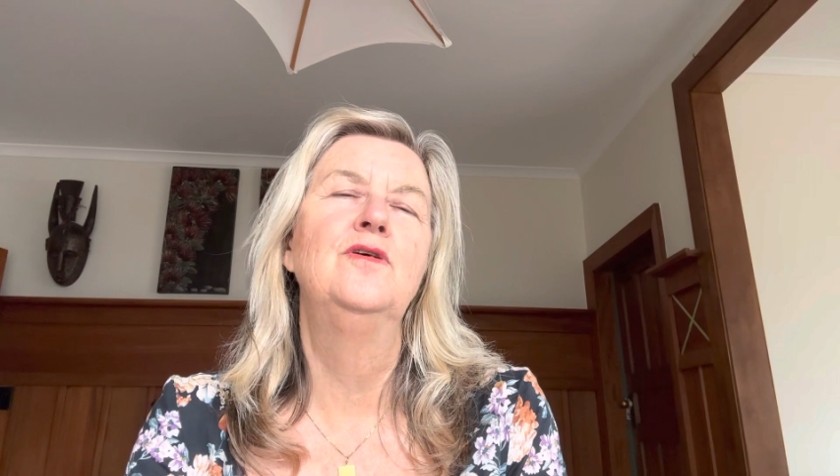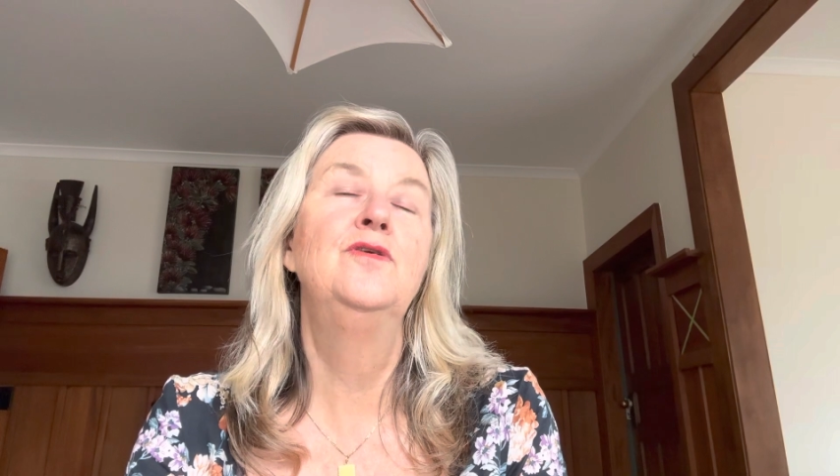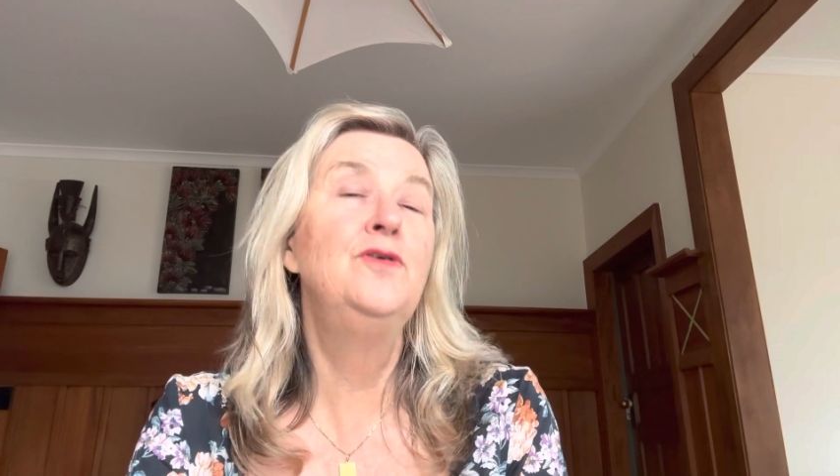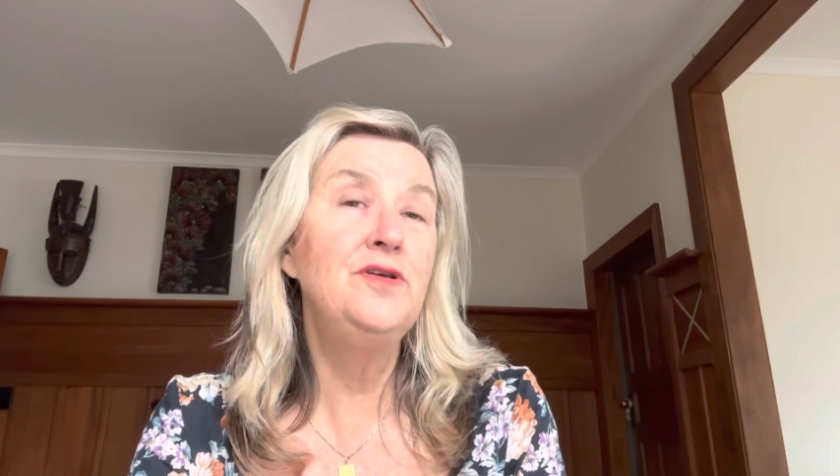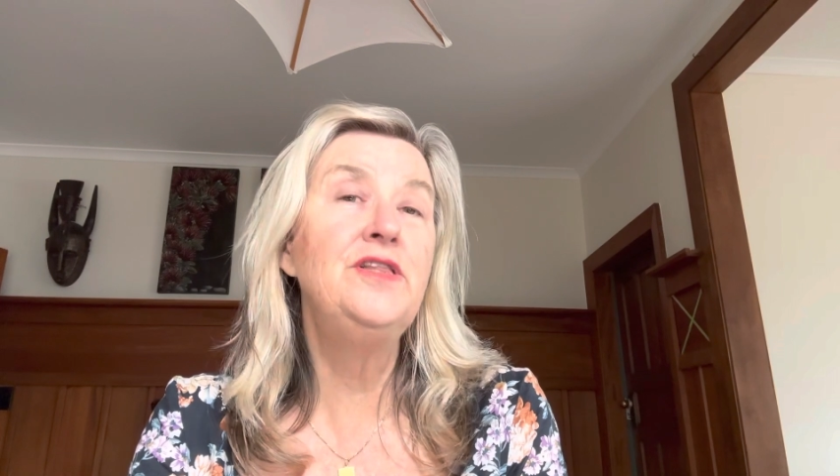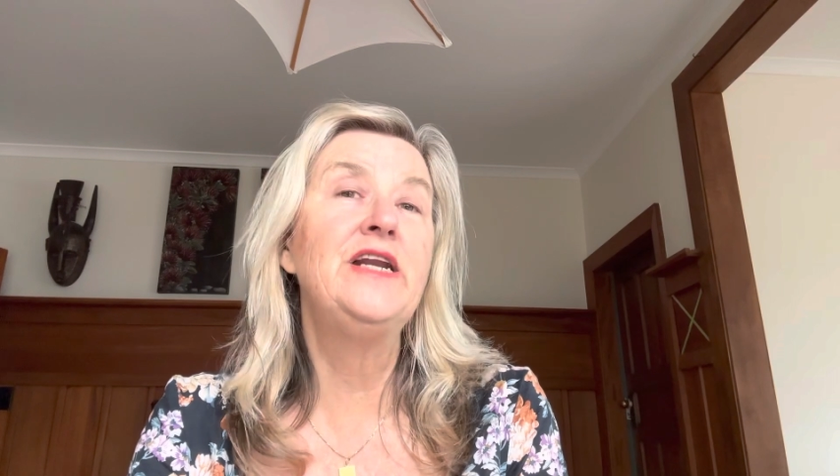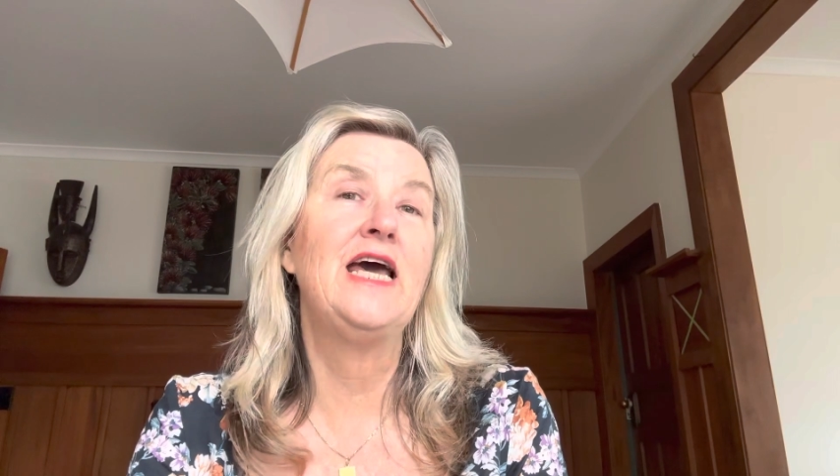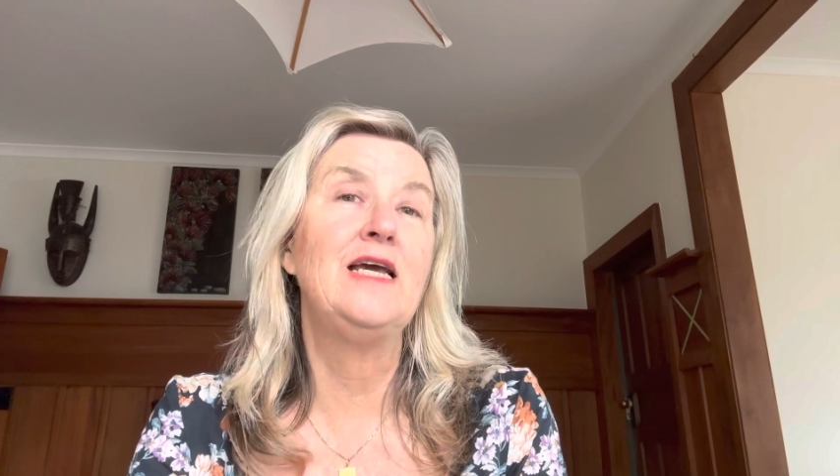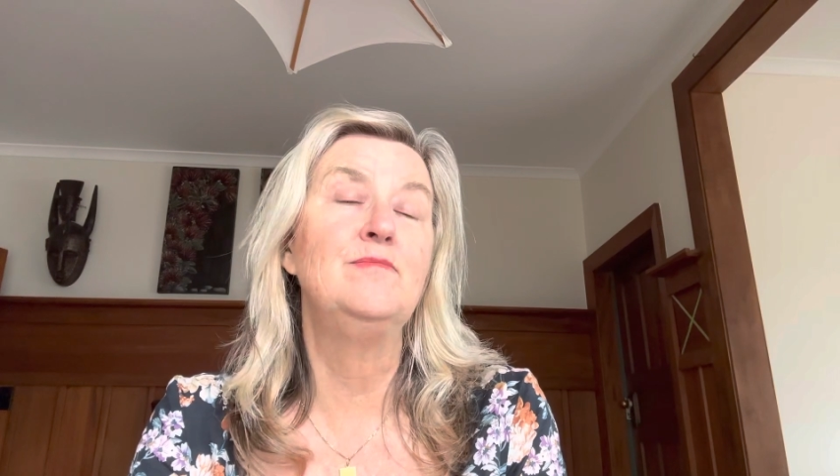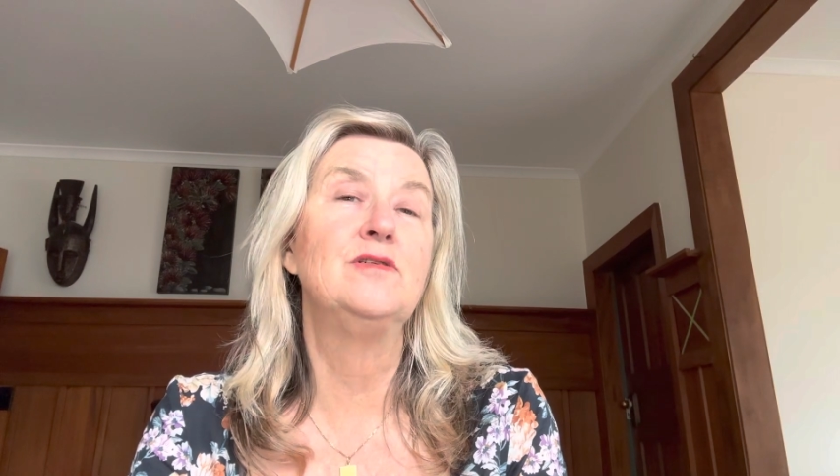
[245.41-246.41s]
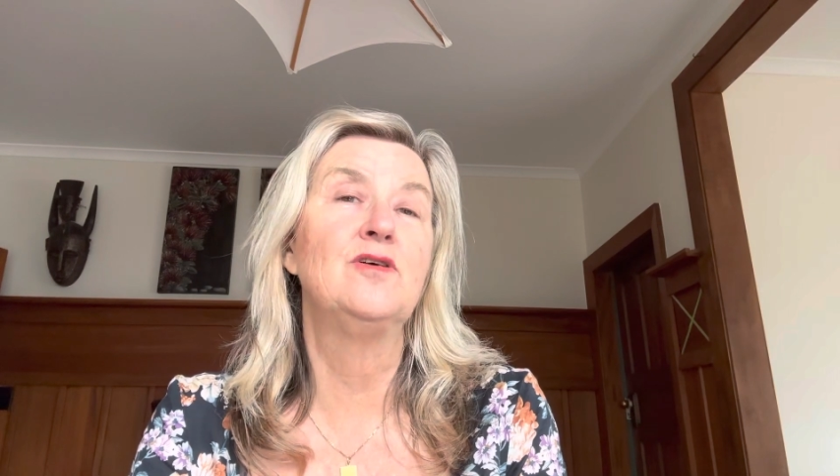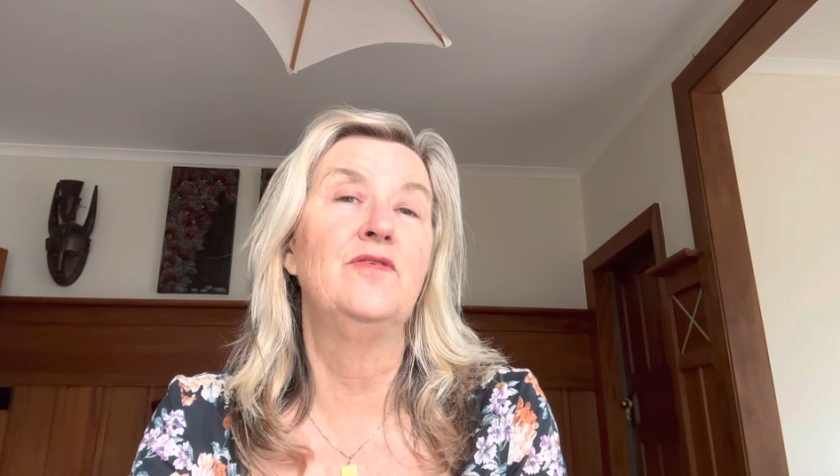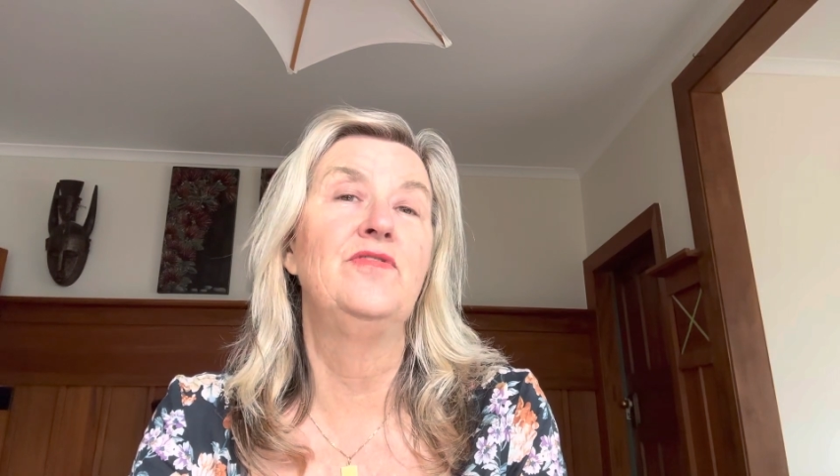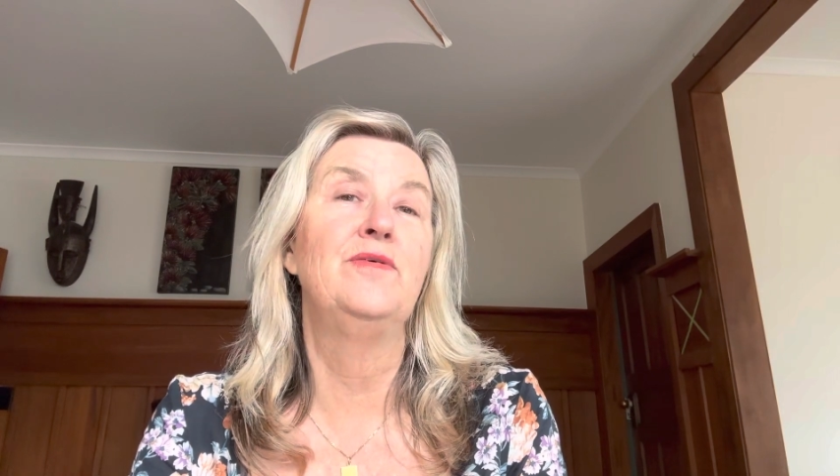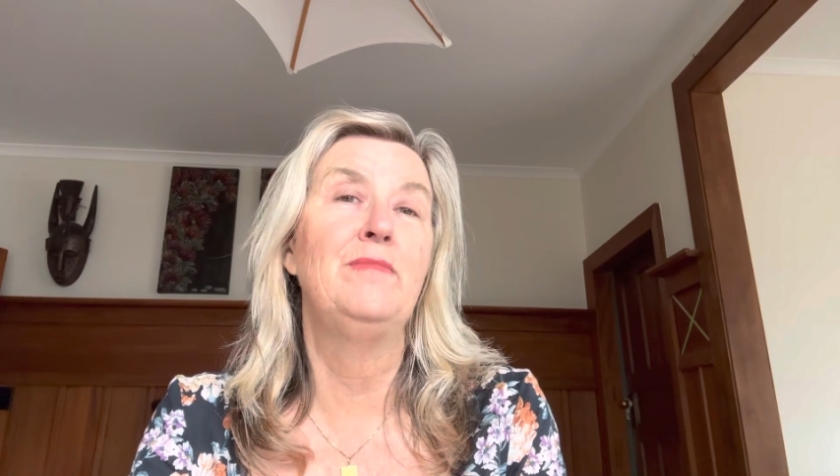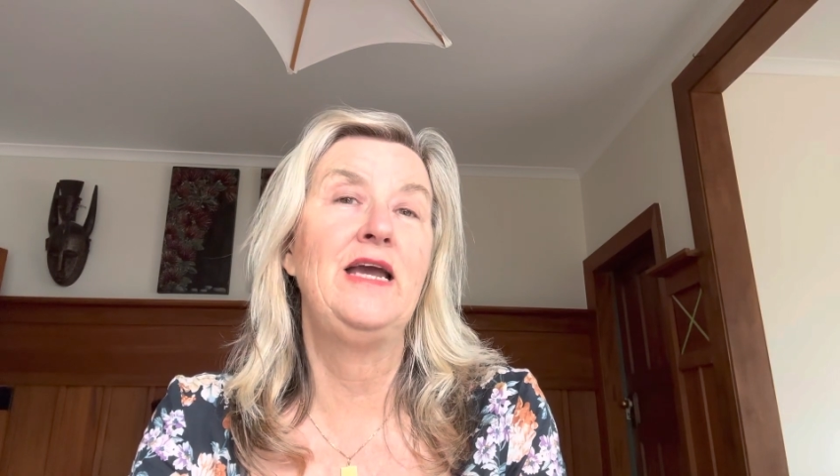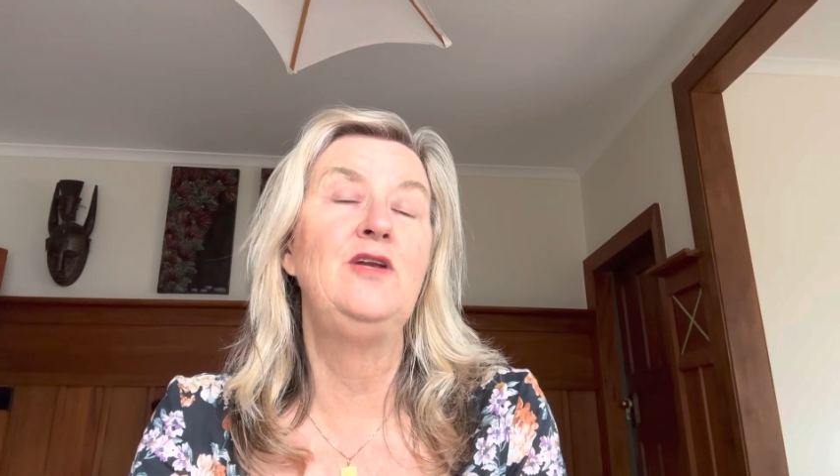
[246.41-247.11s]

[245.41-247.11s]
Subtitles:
learn the names of the main